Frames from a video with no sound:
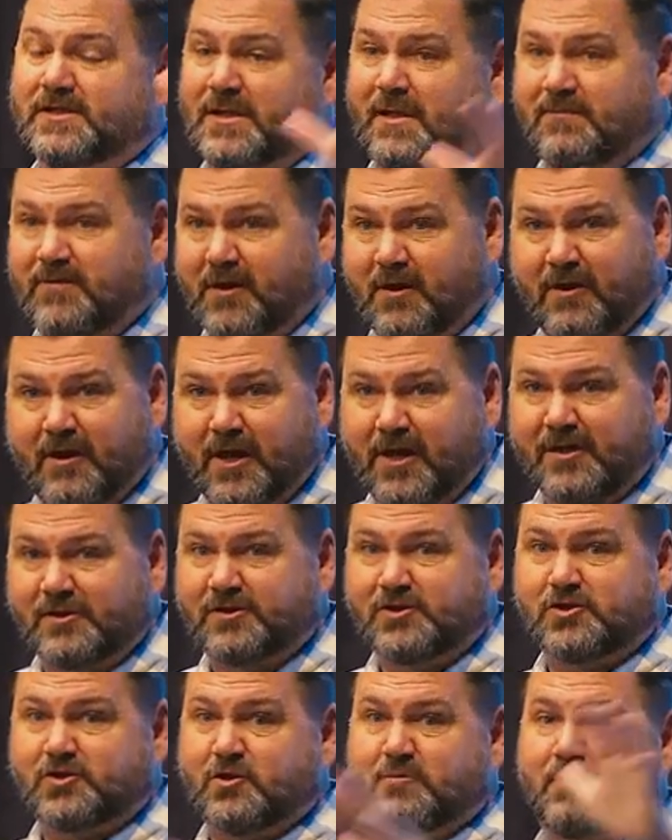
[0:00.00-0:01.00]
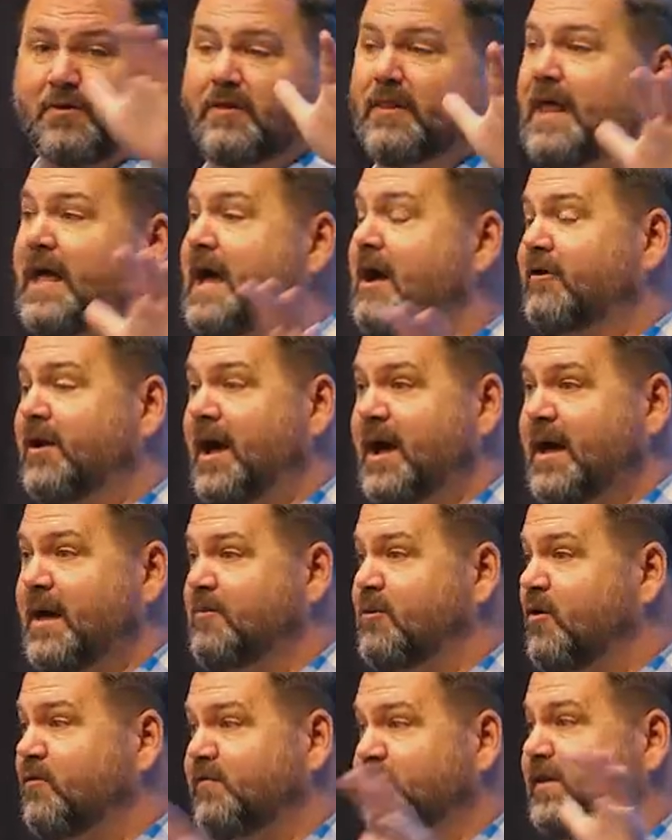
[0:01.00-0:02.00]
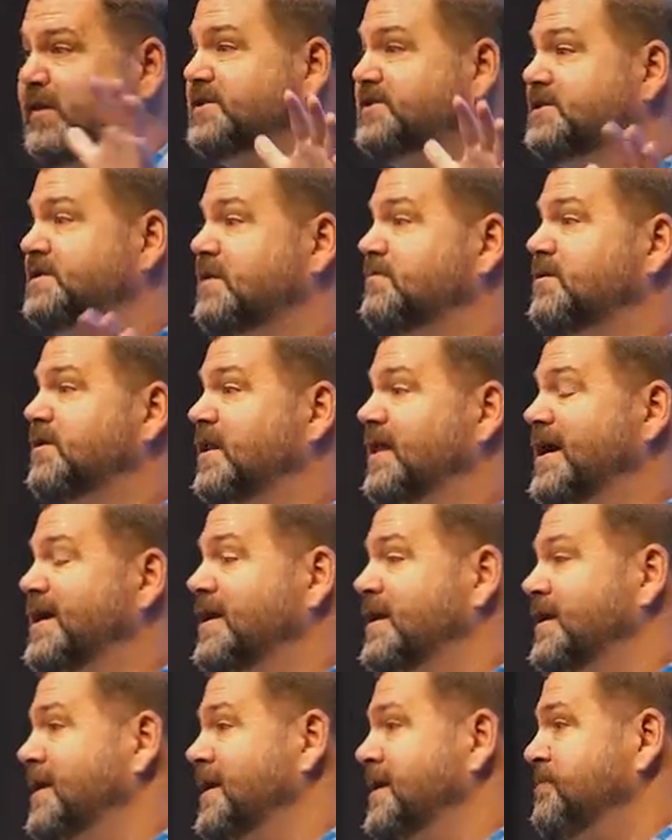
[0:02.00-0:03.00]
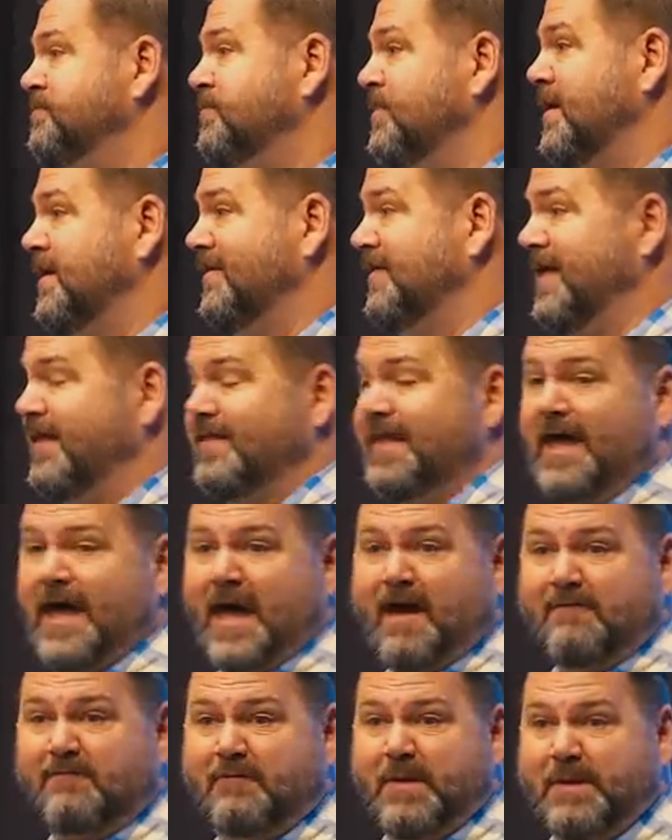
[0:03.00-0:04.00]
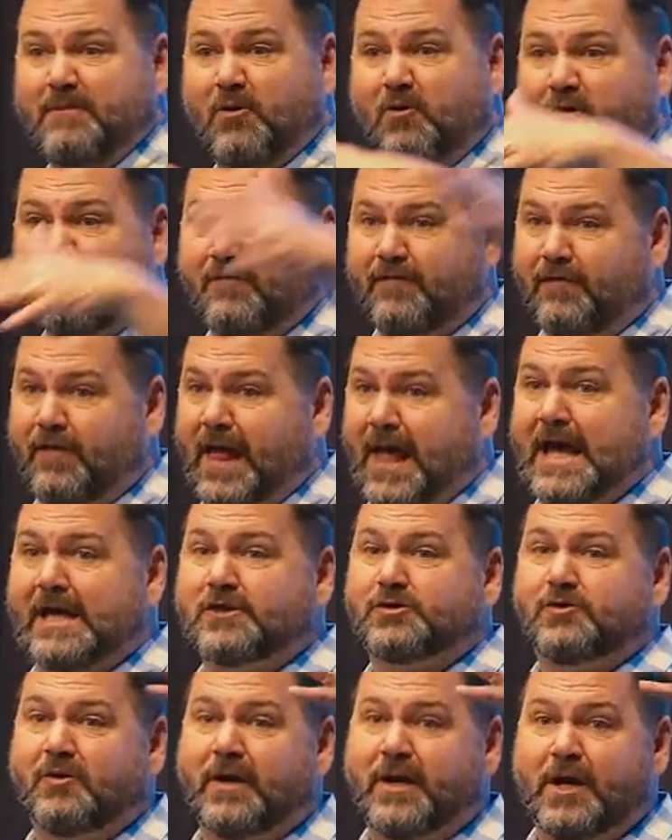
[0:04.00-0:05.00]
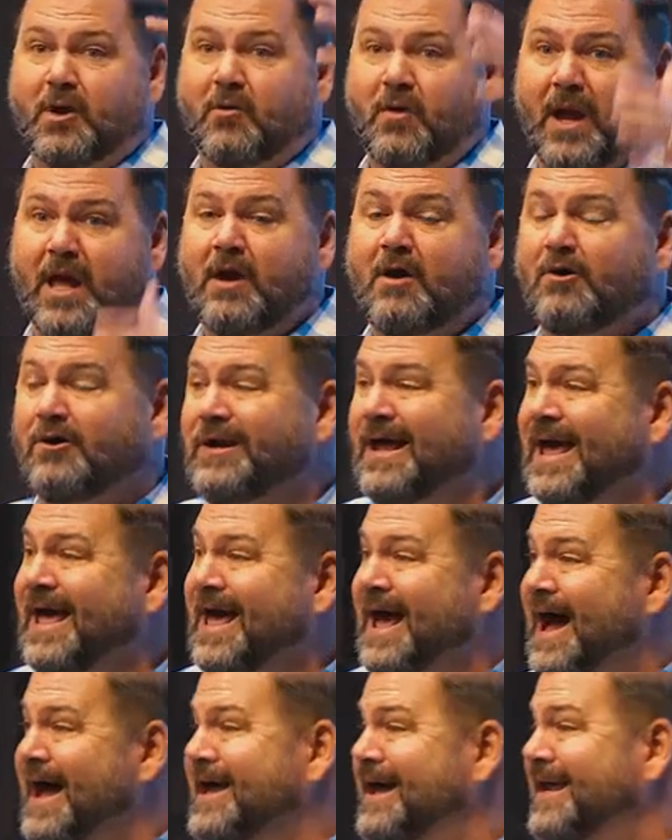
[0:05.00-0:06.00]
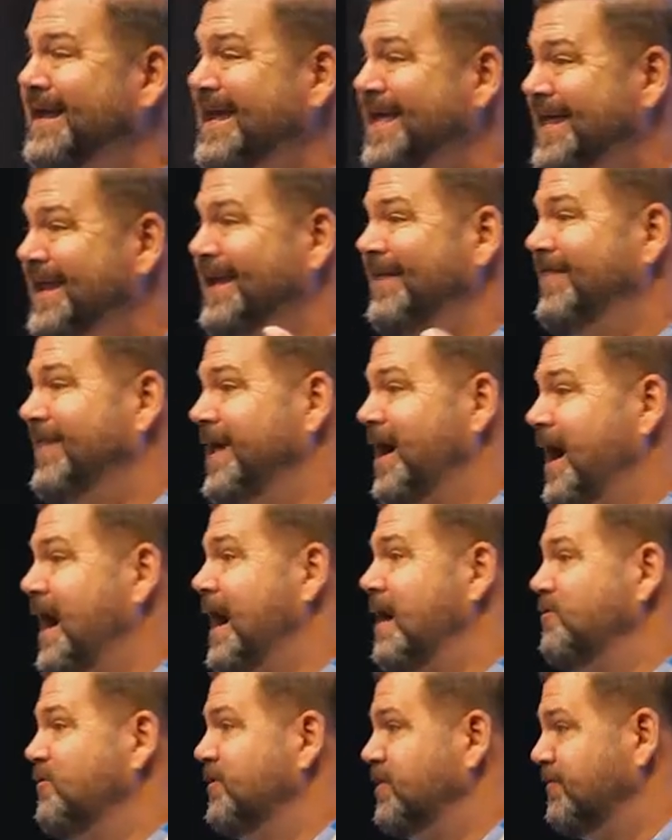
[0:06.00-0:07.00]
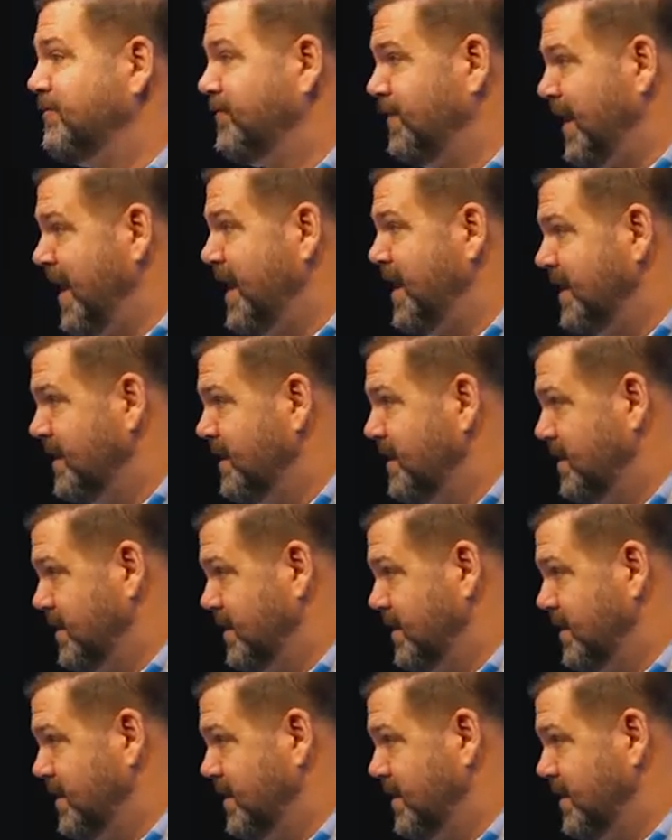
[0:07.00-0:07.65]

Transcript: up there. It is super loud. I am overly stimulated. They, they have people with flags running around. I got hit in the eye with a flag.